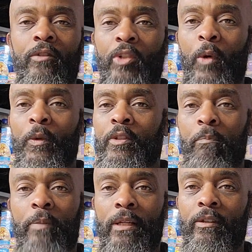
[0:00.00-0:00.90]
Start with
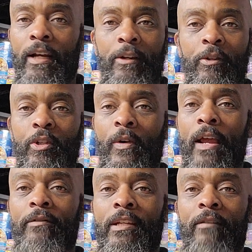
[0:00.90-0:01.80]
some big lighters. You don't
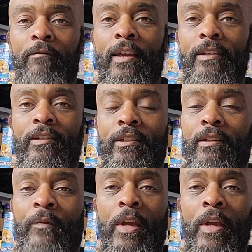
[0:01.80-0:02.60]
have to get fancy.